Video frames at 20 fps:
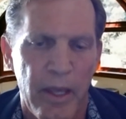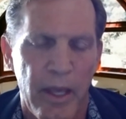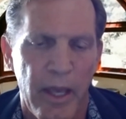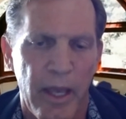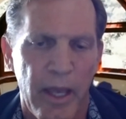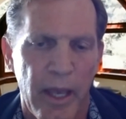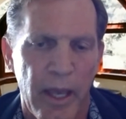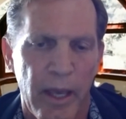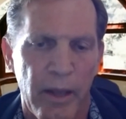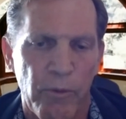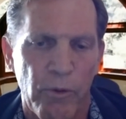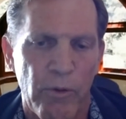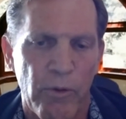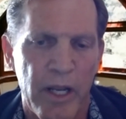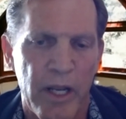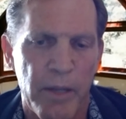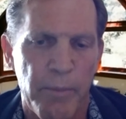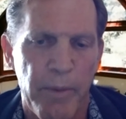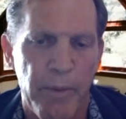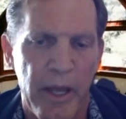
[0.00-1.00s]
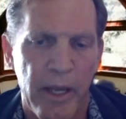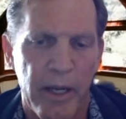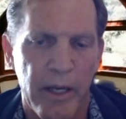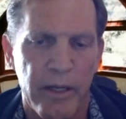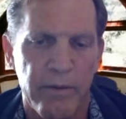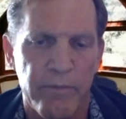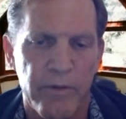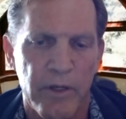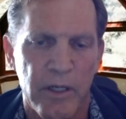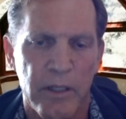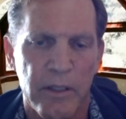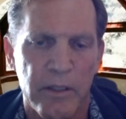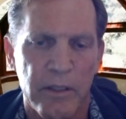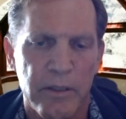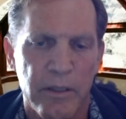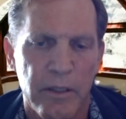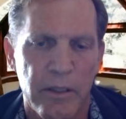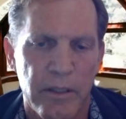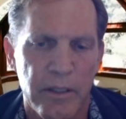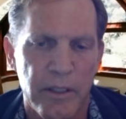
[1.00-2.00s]
And we're right on the bank of
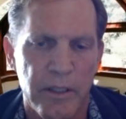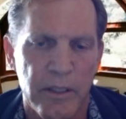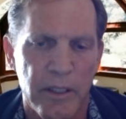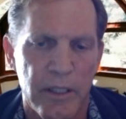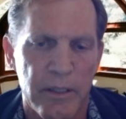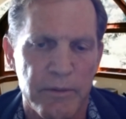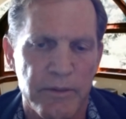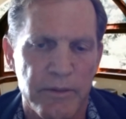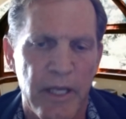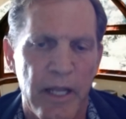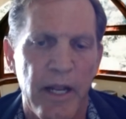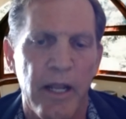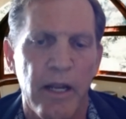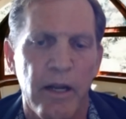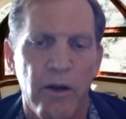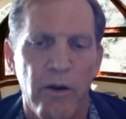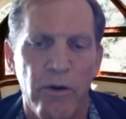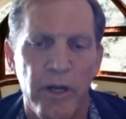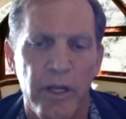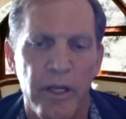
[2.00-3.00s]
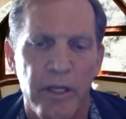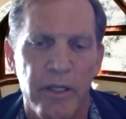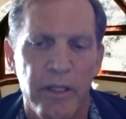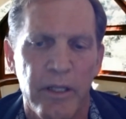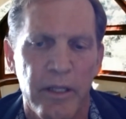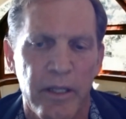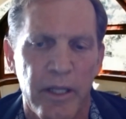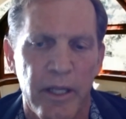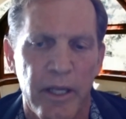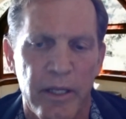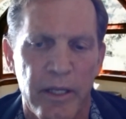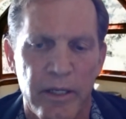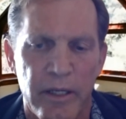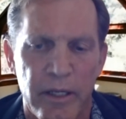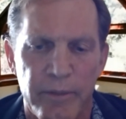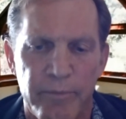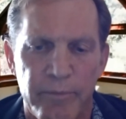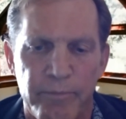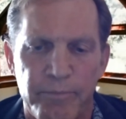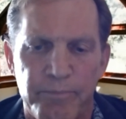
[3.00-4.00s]
the Santa Ana Creek that
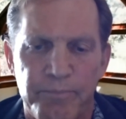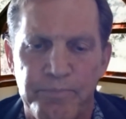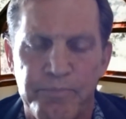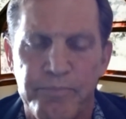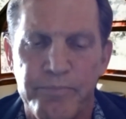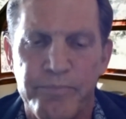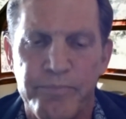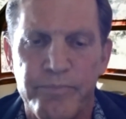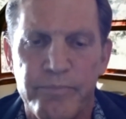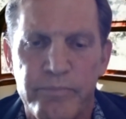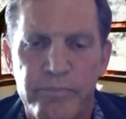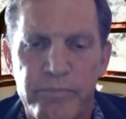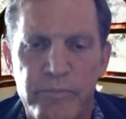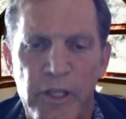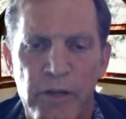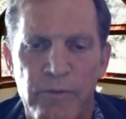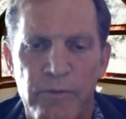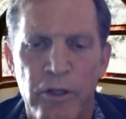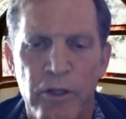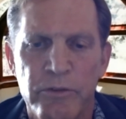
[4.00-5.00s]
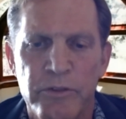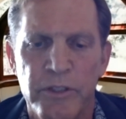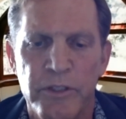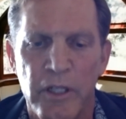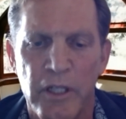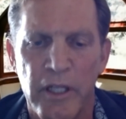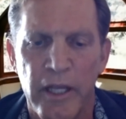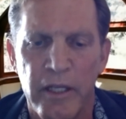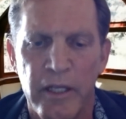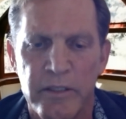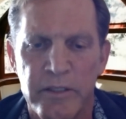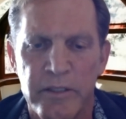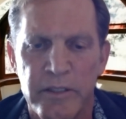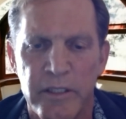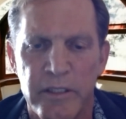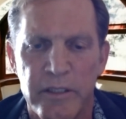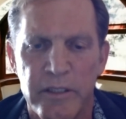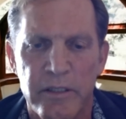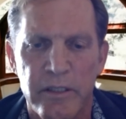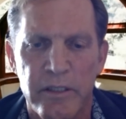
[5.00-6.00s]
flows into Lake
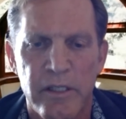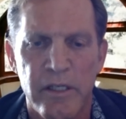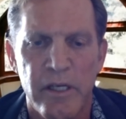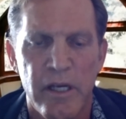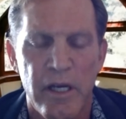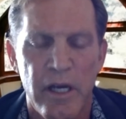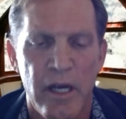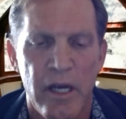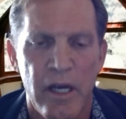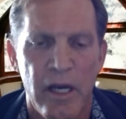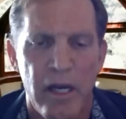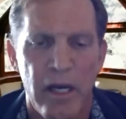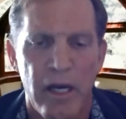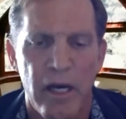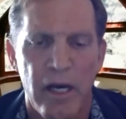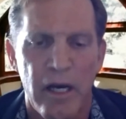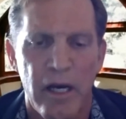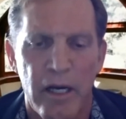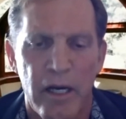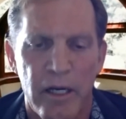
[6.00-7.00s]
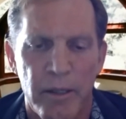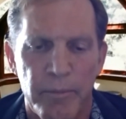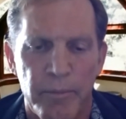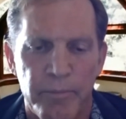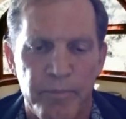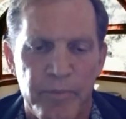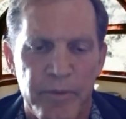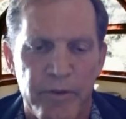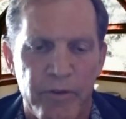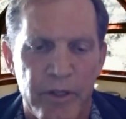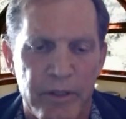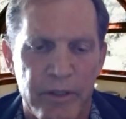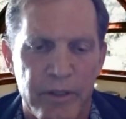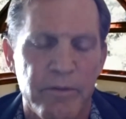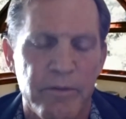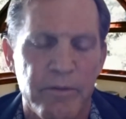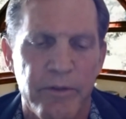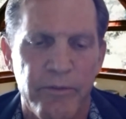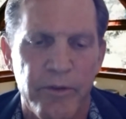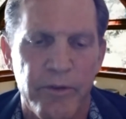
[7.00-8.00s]
Casitas.
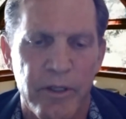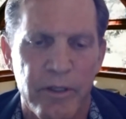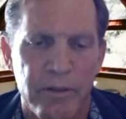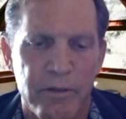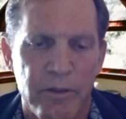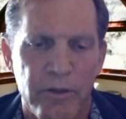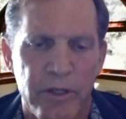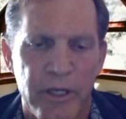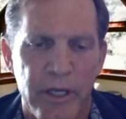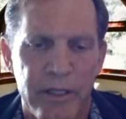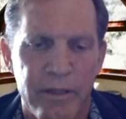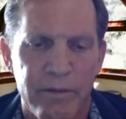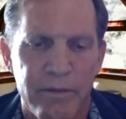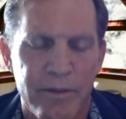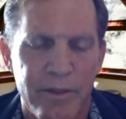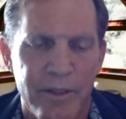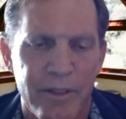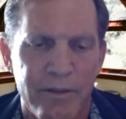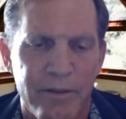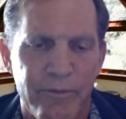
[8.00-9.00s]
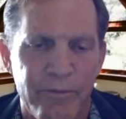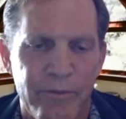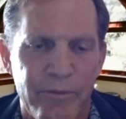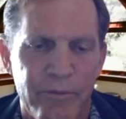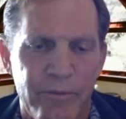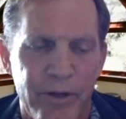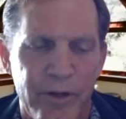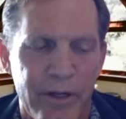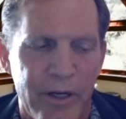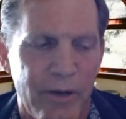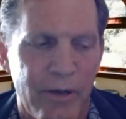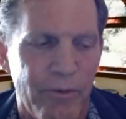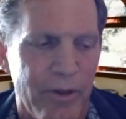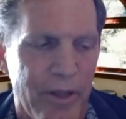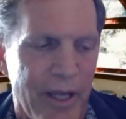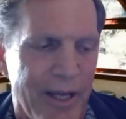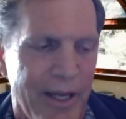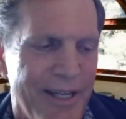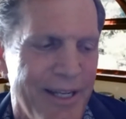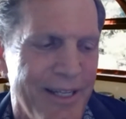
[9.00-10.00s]
If you can locate, figure out where
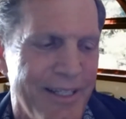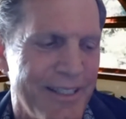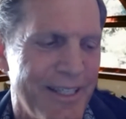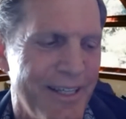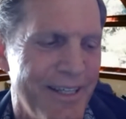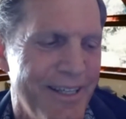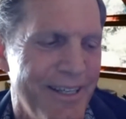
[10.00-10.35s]
that is.